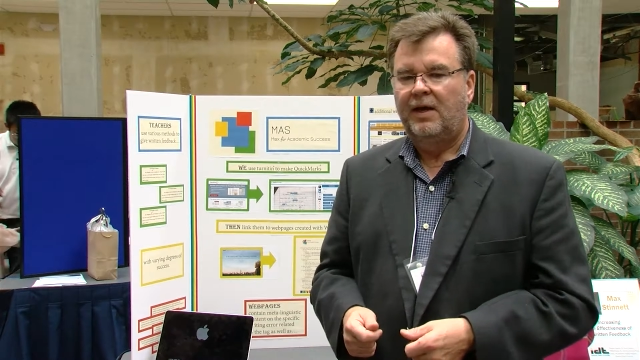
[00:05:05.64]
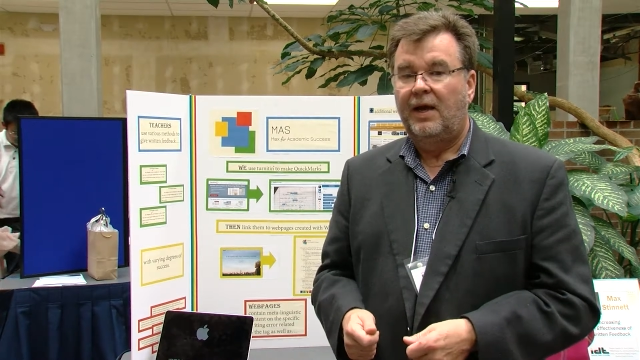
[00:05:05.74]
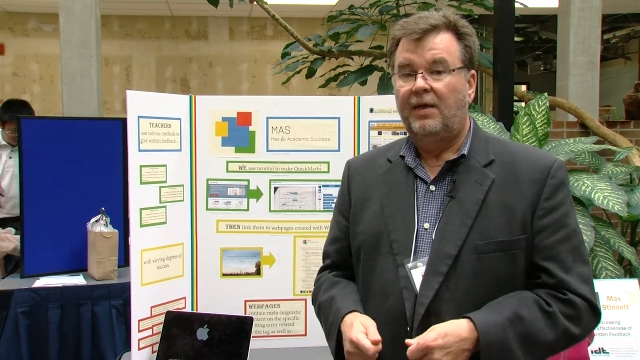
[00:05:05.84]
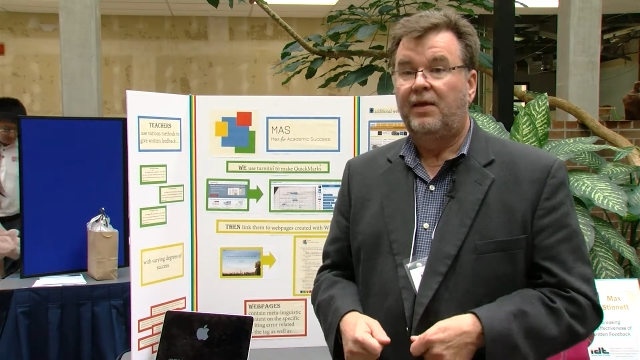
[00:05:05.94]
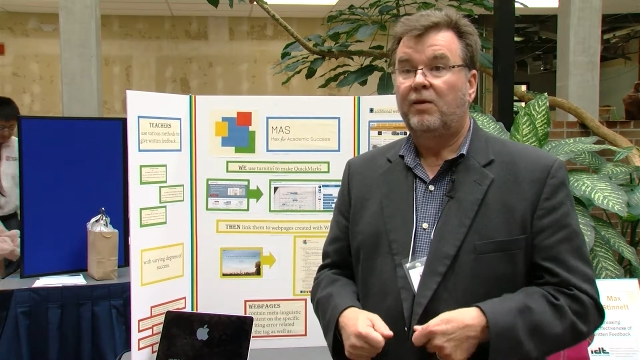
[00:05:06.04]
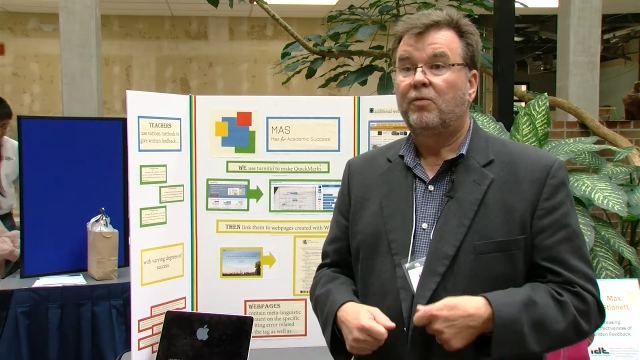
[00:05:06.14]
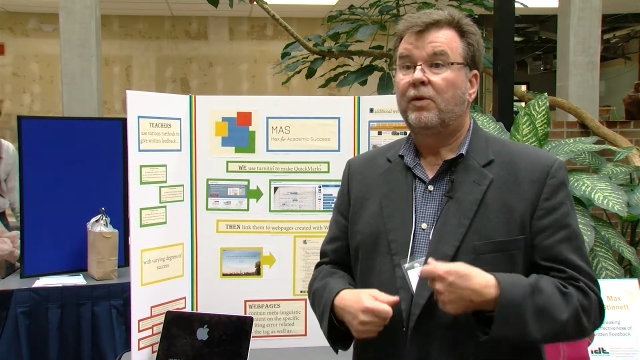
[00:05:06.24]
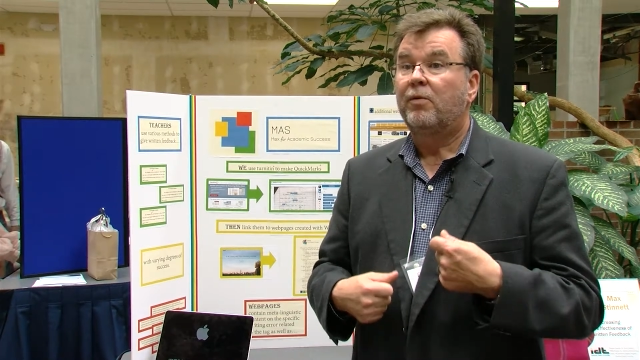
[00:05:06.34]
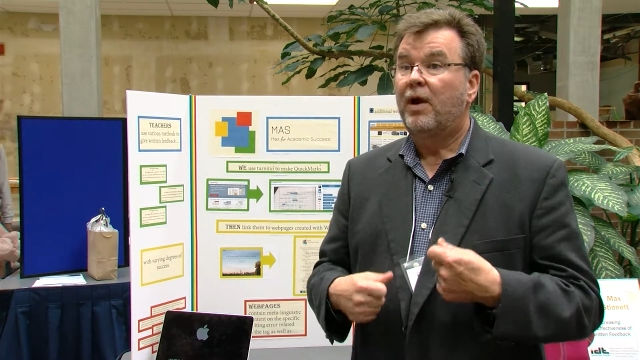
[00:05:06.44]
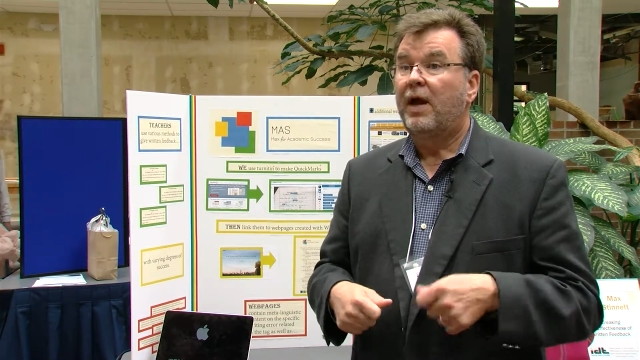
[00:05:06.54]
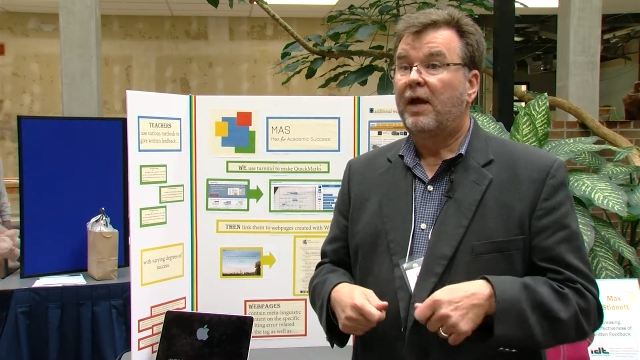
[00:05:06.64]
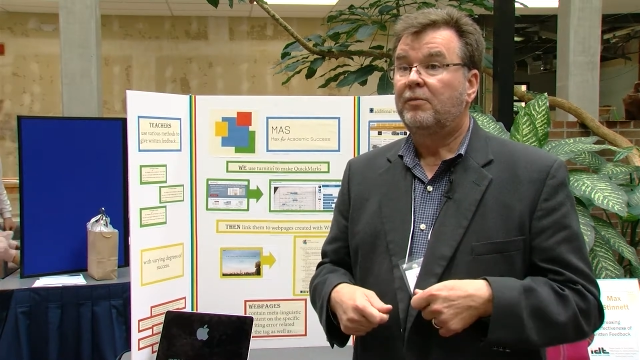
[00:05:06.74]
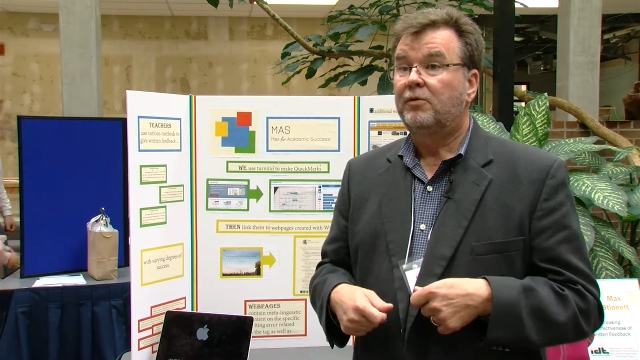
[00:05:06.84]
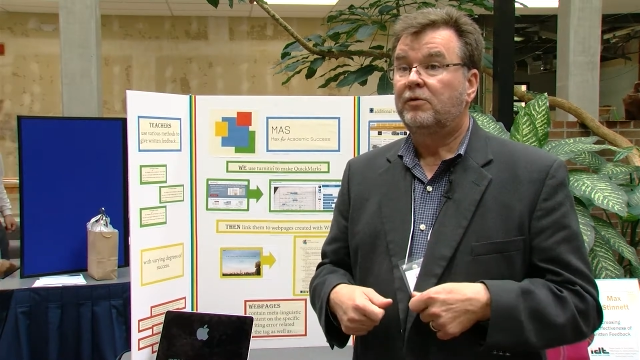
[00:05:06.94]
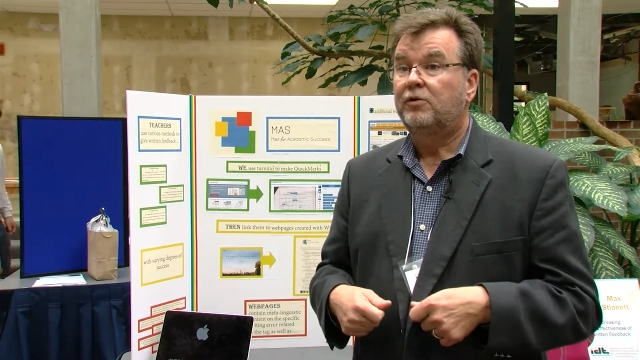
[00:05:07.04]
then we were
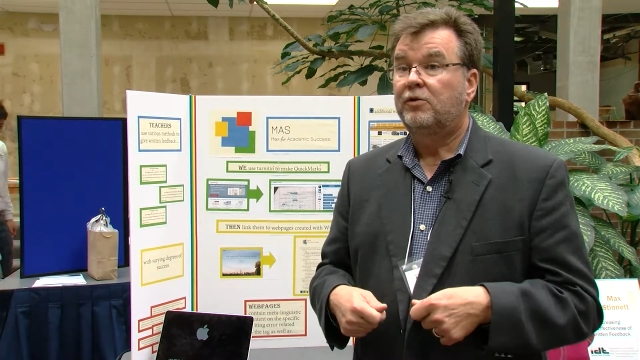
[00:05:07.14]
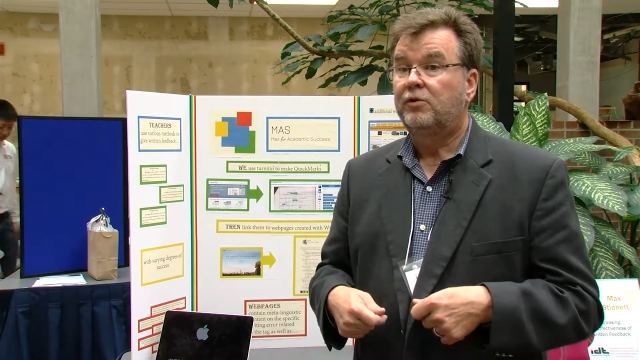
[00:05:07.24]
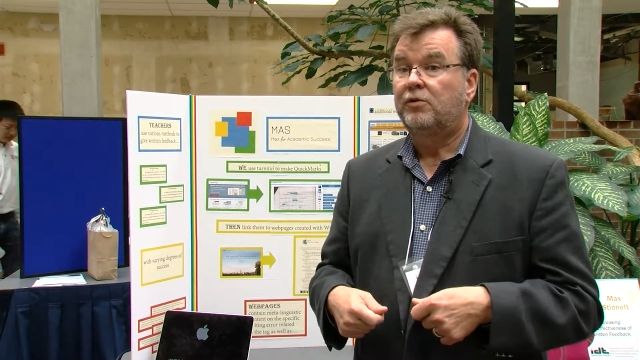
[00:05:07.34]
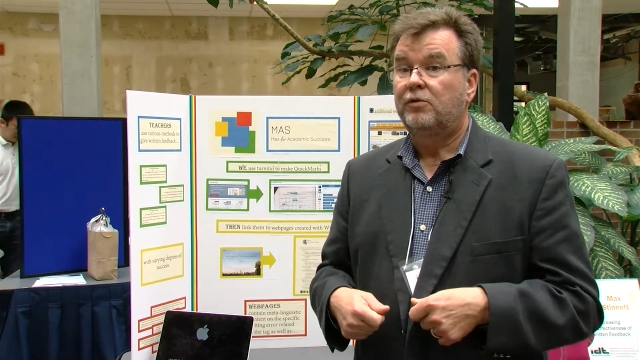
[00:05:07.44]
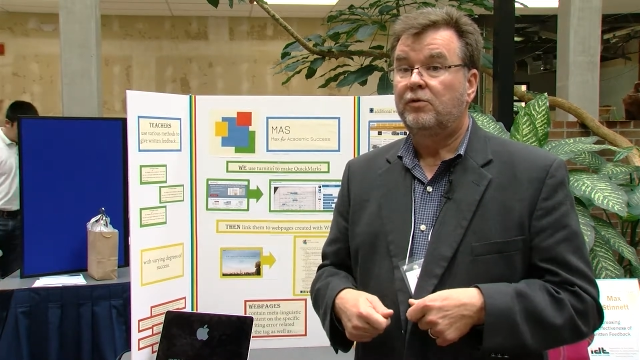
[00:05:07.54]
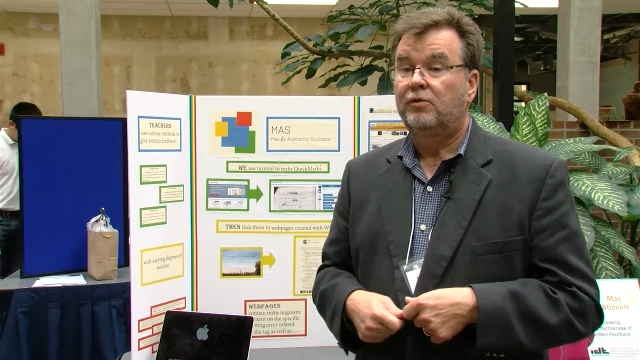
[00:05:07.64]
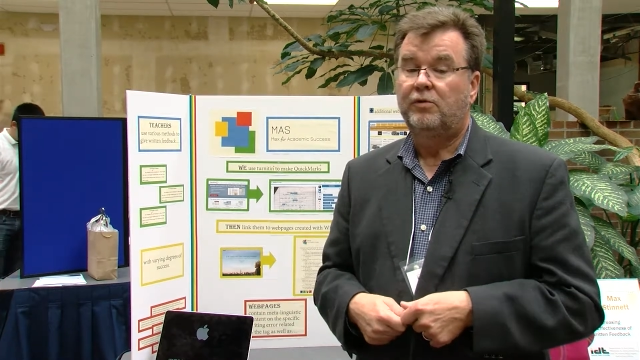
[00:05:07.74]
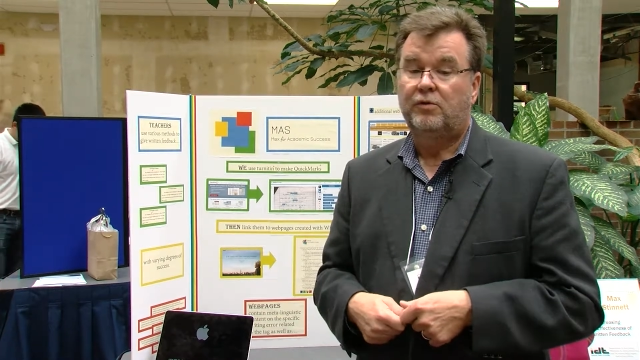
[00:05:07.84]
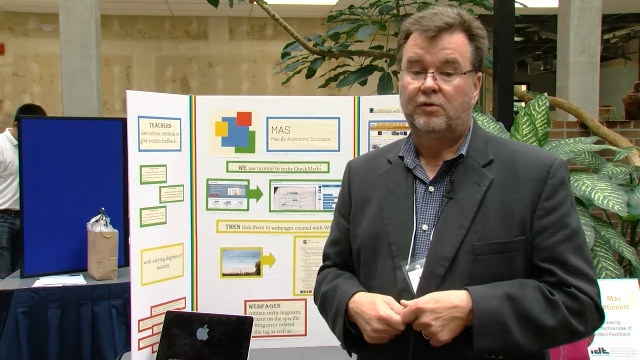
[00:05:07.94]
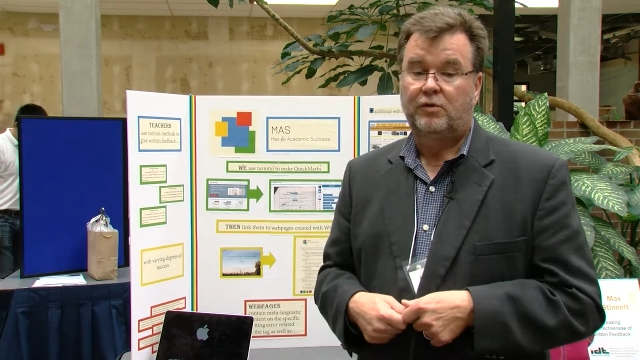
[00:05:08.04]
able to